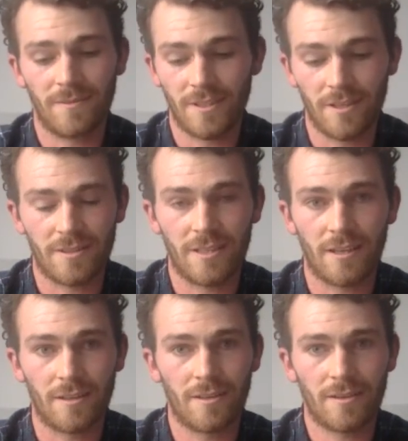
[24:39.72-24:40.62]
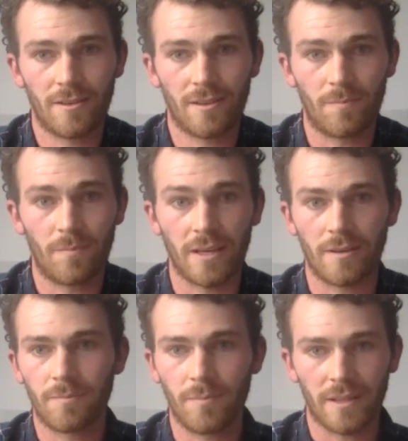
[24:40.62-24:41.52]
Seeing the
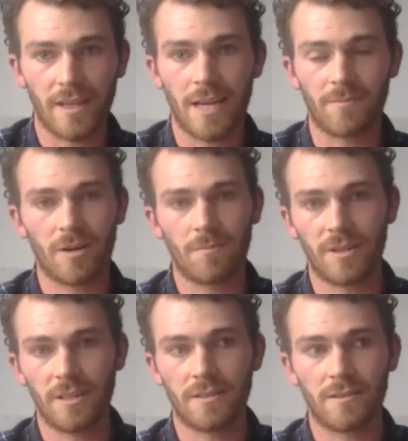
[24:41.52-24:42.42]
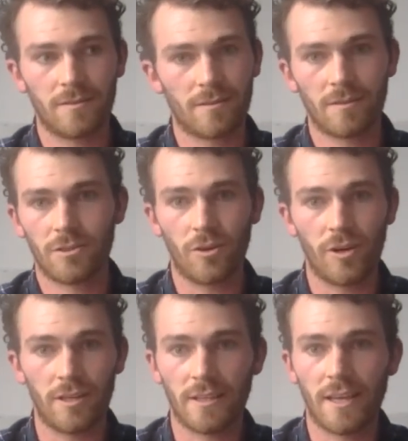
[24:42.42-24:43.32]
big name companies
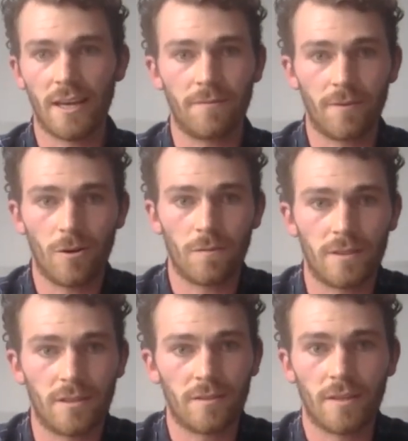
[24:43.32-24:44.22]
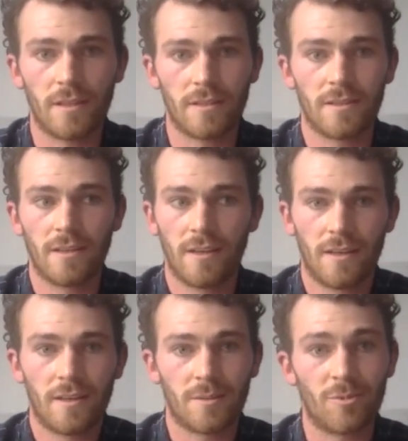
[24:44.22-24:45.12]
join and get involved, and it's
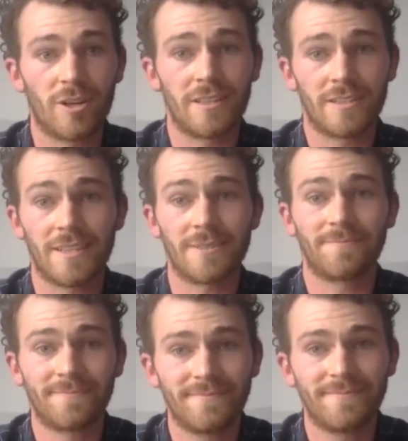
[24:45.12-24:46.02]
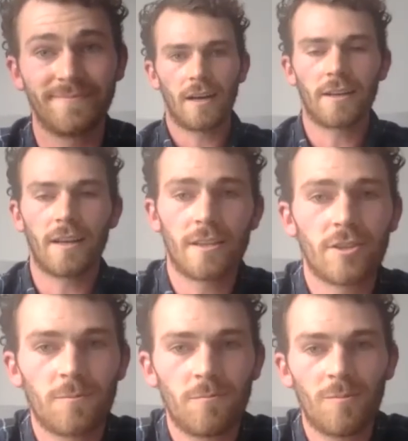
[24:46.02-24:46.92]
brilliant to see. And there's
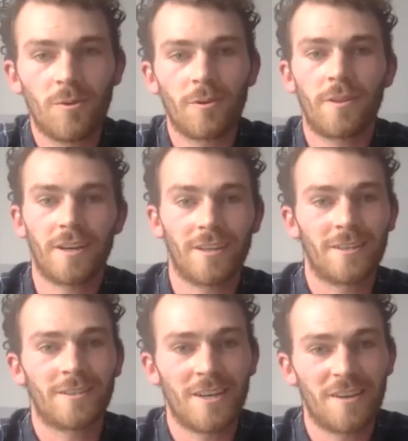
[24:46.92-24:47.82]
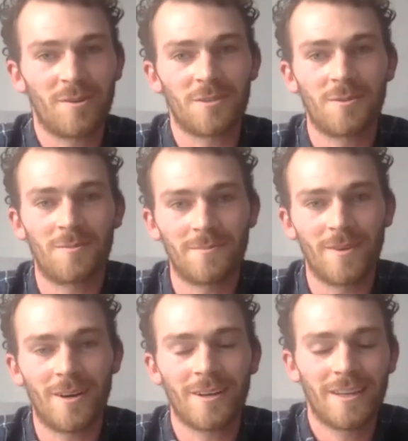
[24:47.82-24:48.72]
just one more thing I'd like to say, if possible, please,
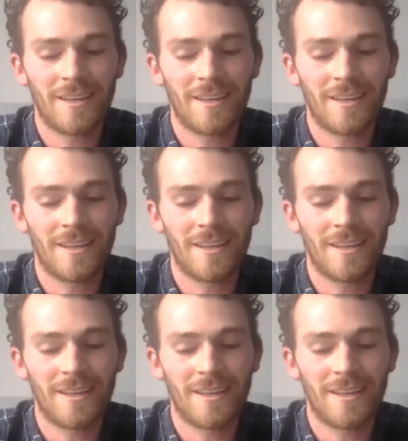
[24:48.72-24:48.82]
Mark.